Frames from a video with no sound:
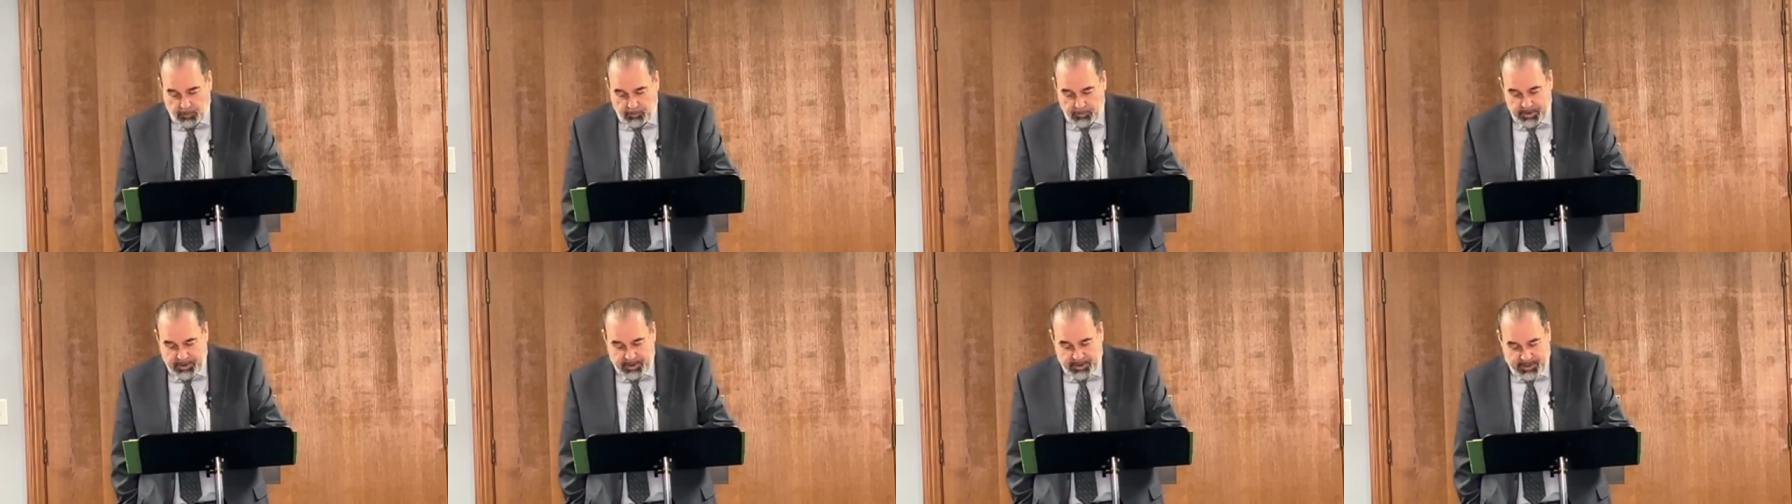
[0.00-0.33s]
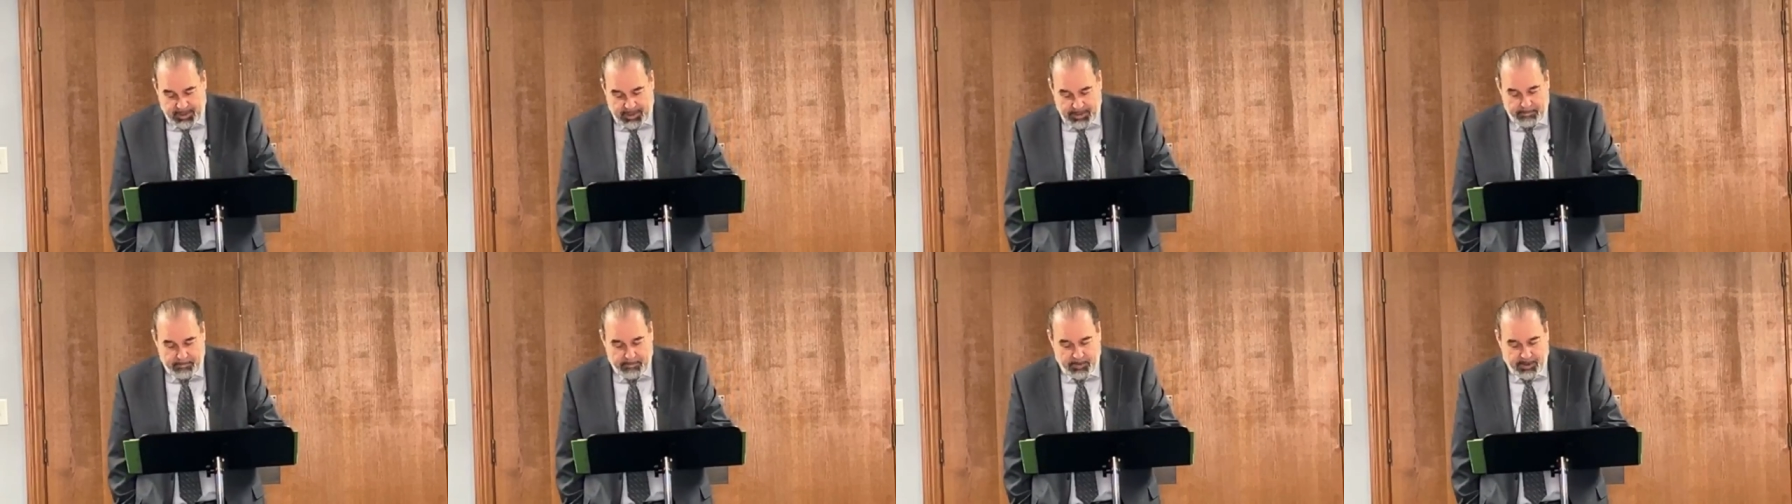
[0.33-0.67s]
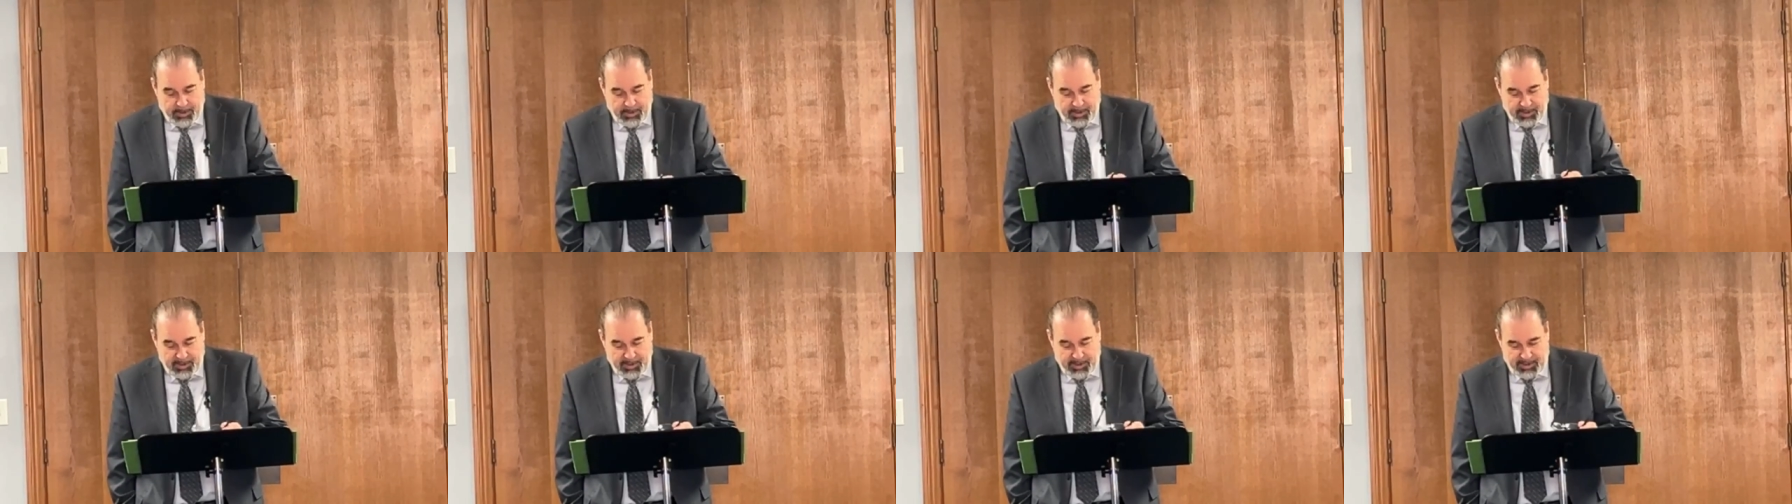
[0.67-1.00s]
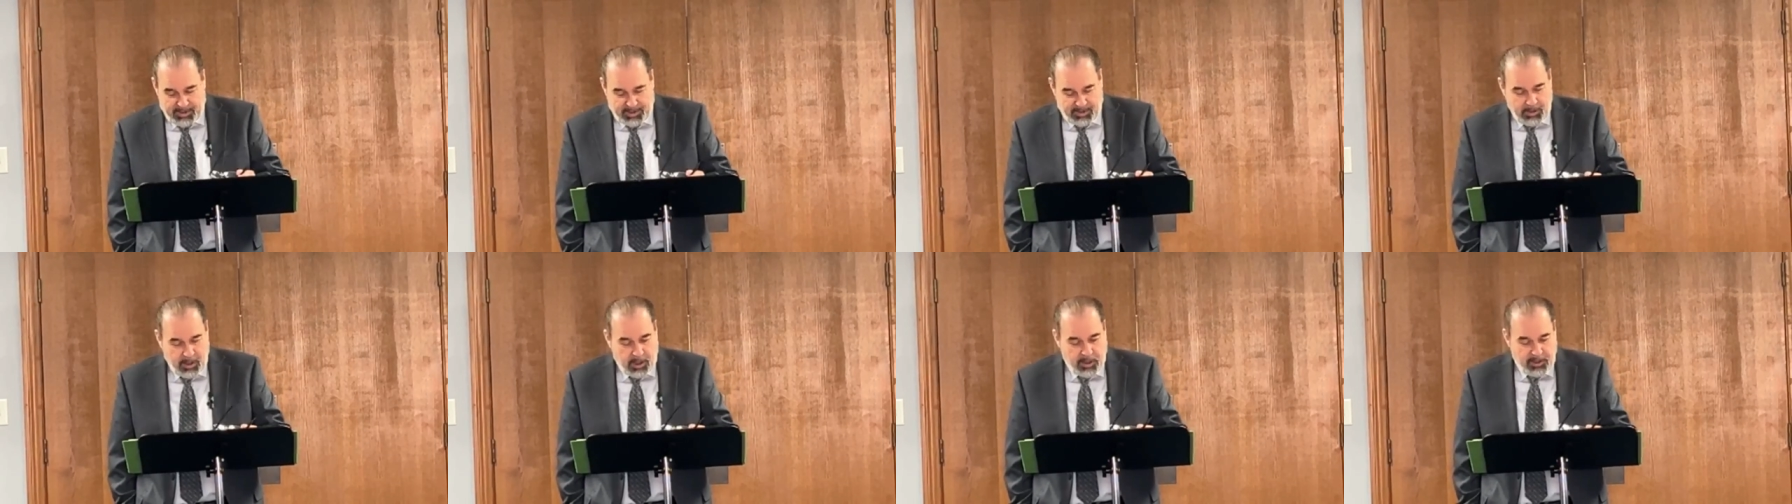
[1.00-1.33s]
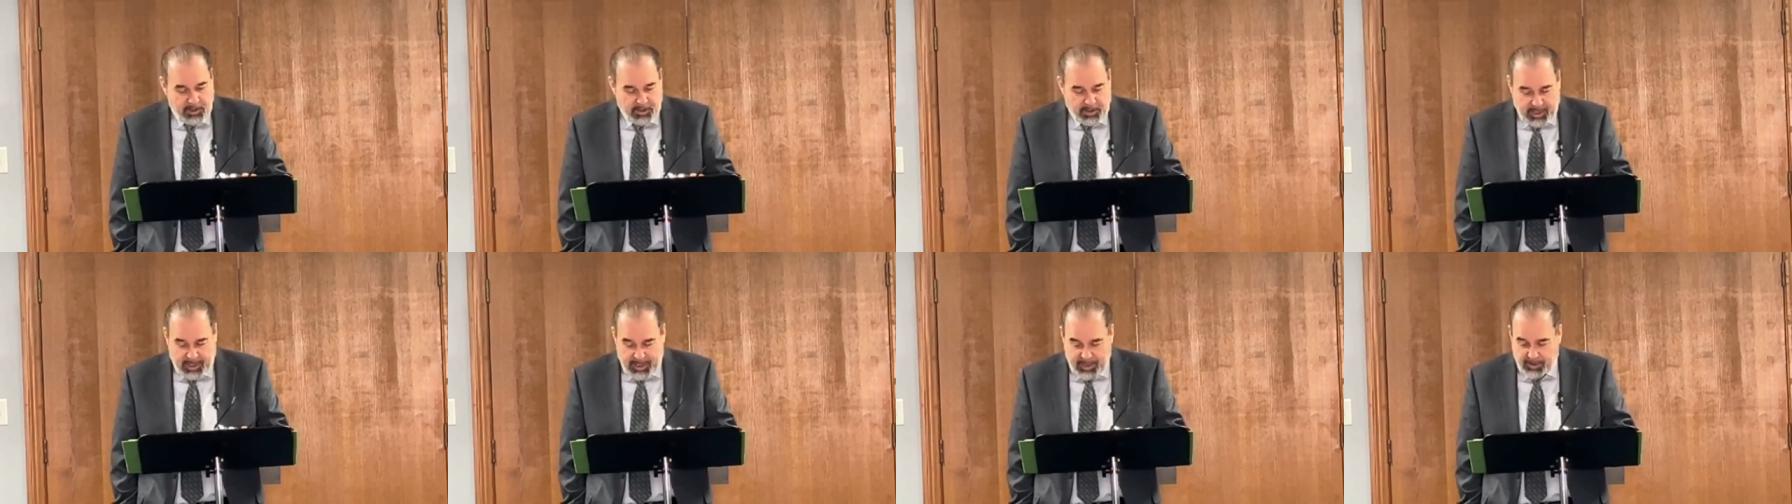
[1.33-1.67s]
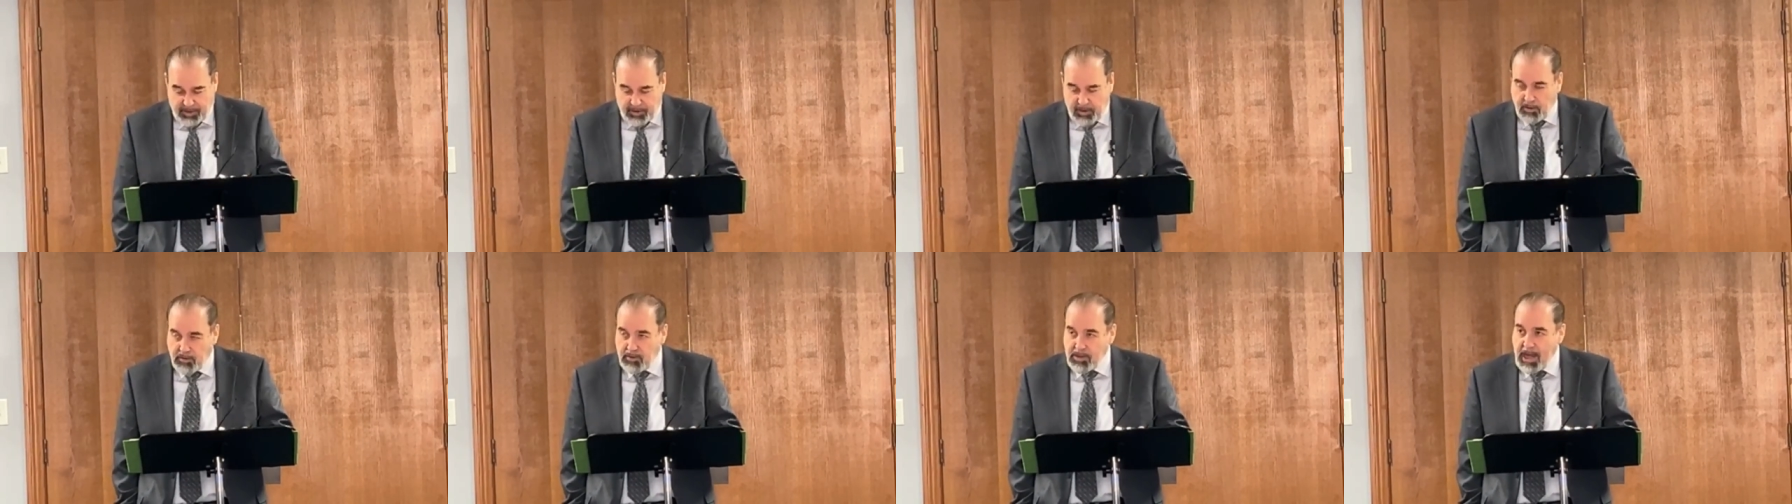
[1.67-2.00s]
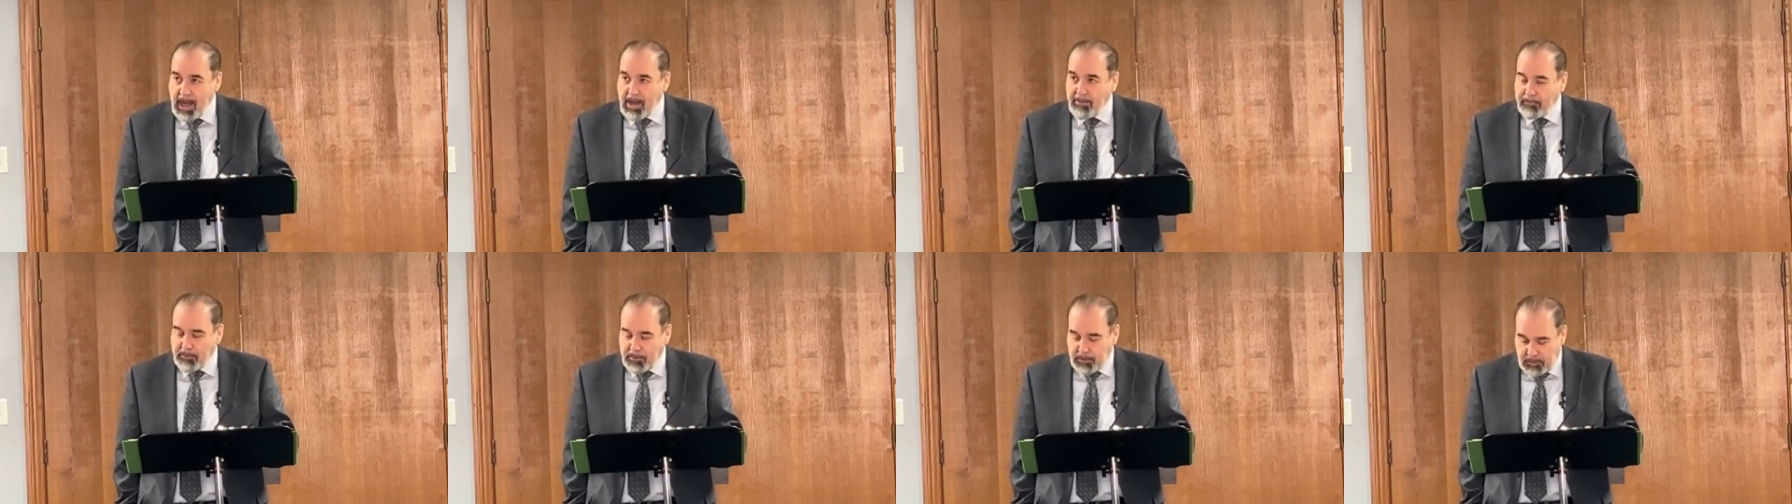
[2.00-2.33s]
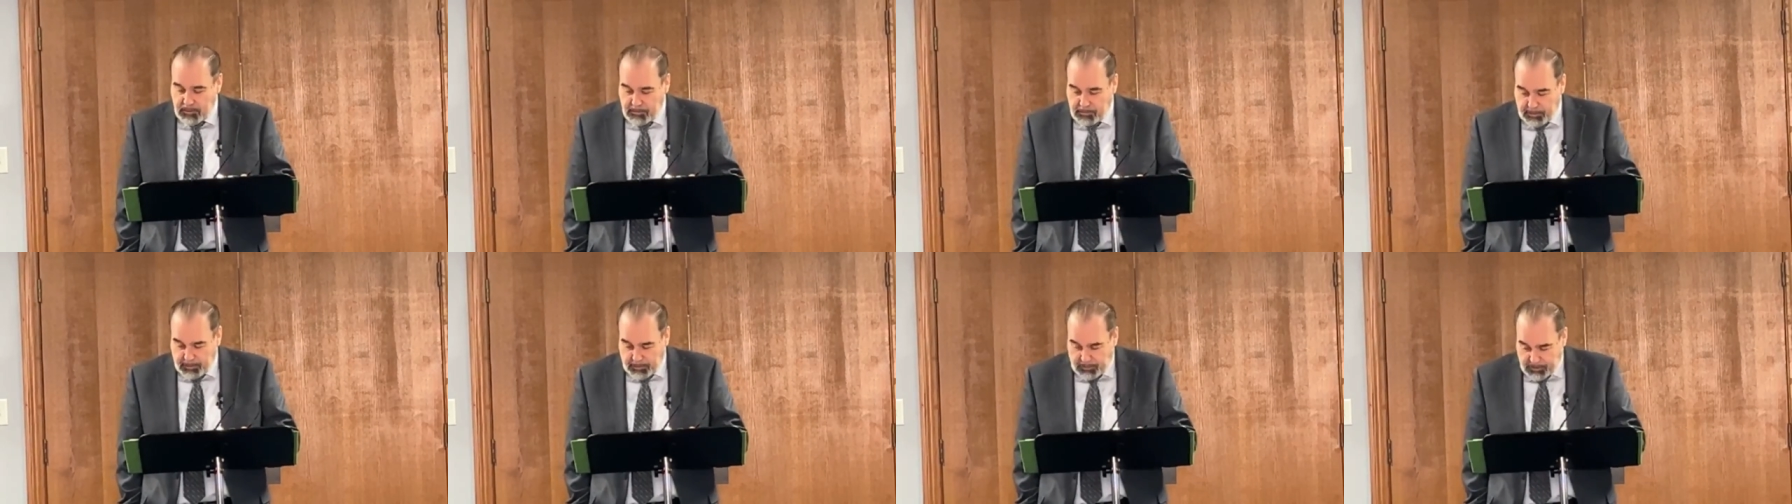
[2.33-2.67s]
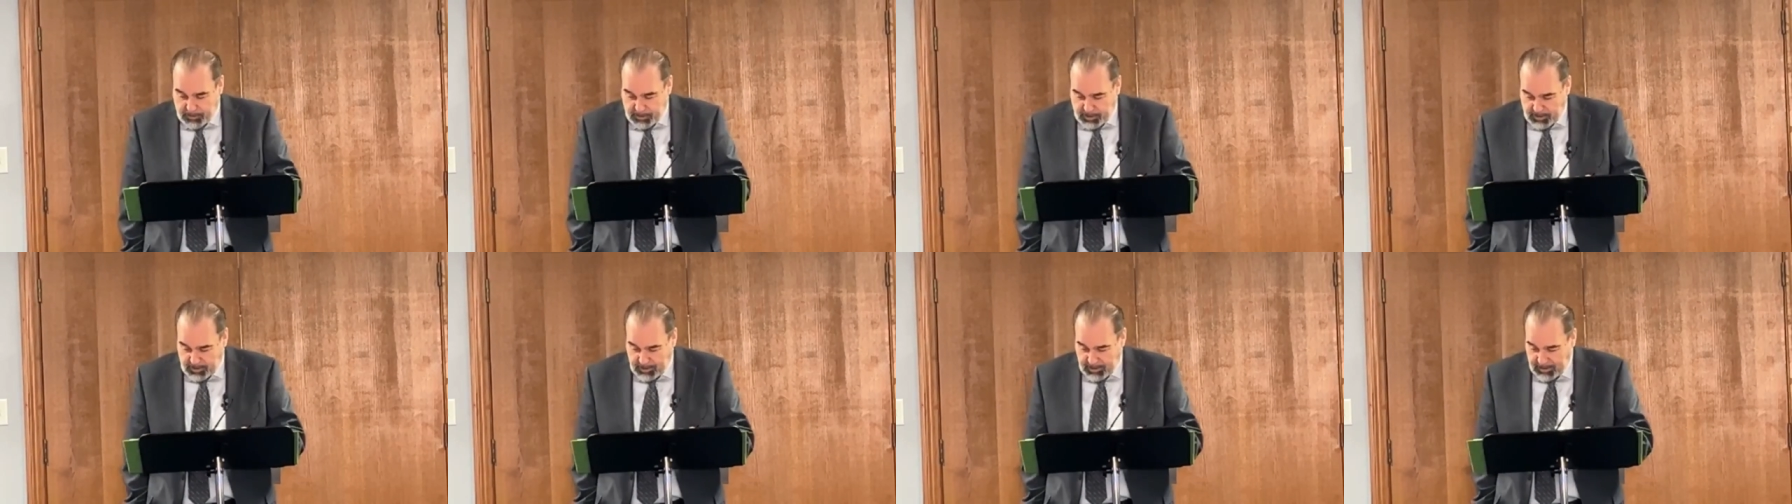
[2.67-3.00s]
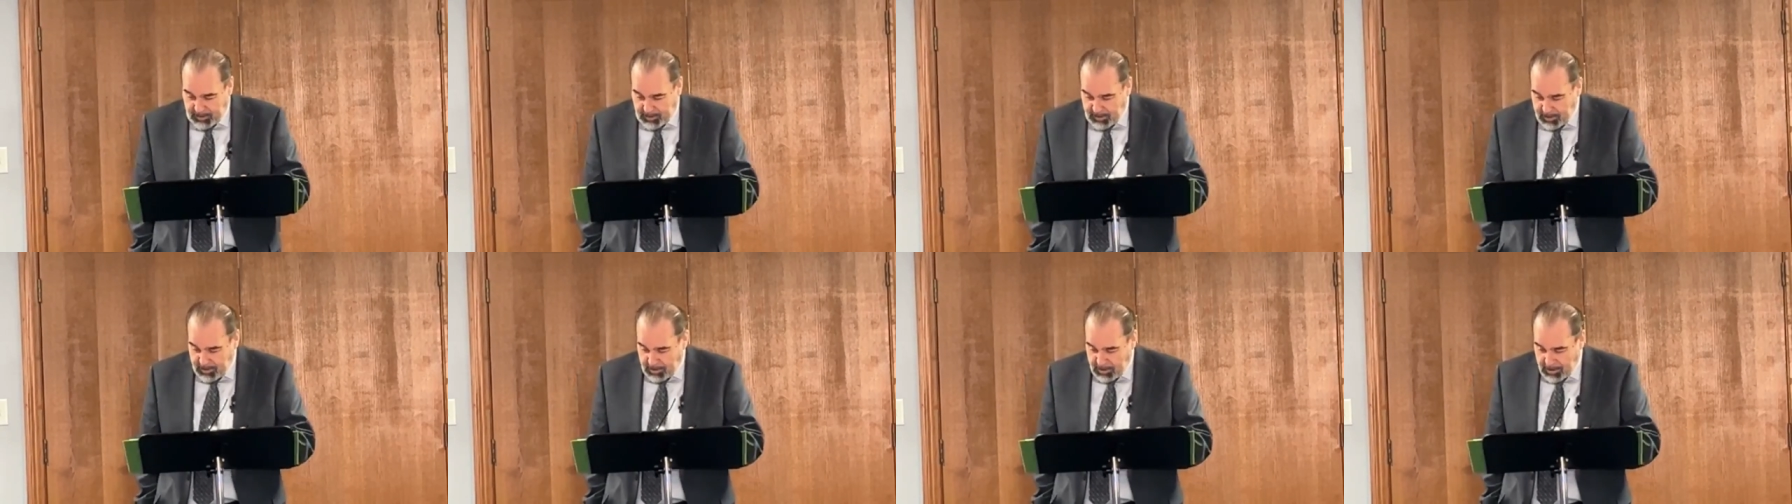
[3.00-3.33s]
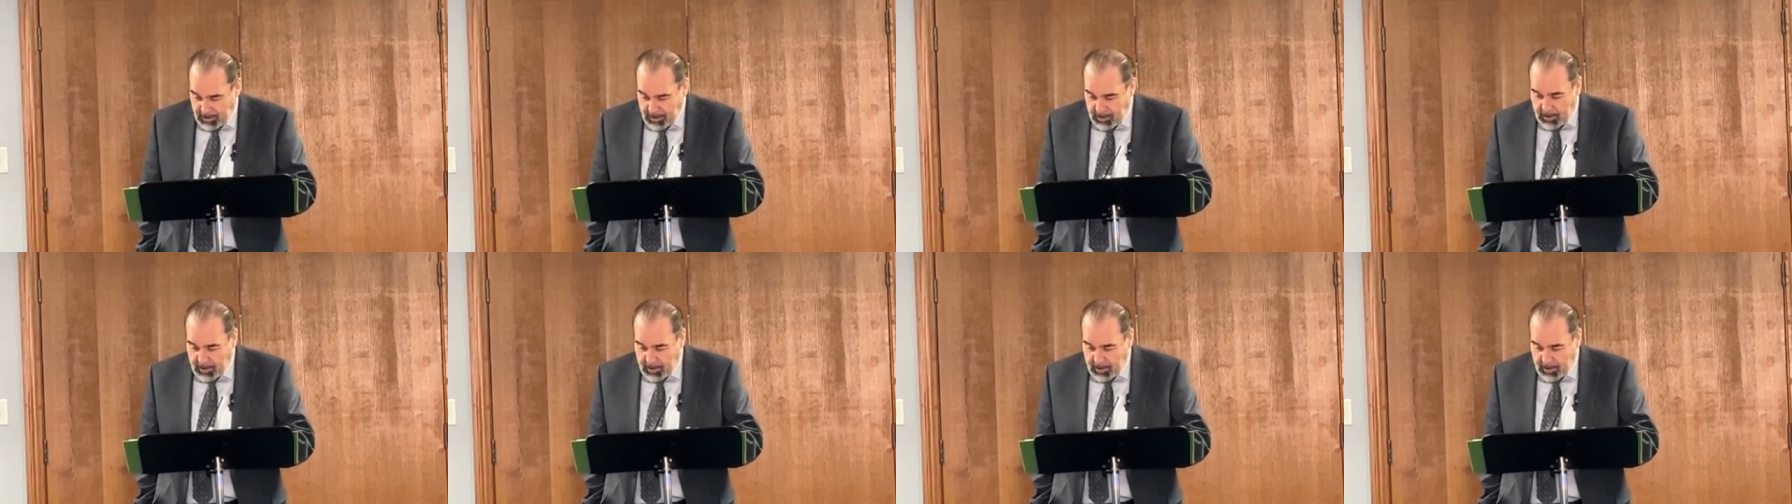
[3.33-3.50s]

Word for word: you don't sin because Satan goes after you personally.